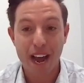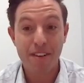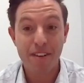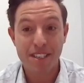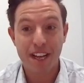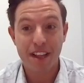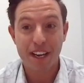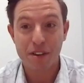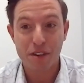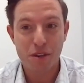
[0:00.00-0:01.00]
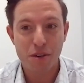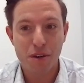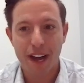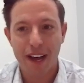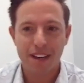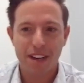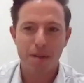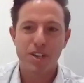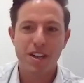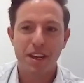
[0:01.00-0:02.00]
having said that, you do,
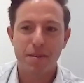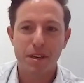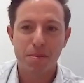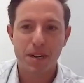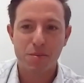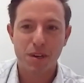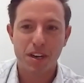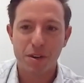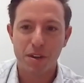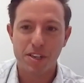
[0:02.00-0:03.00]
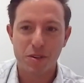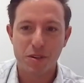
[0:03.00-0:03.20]
I'm trying to think about the best way to do this.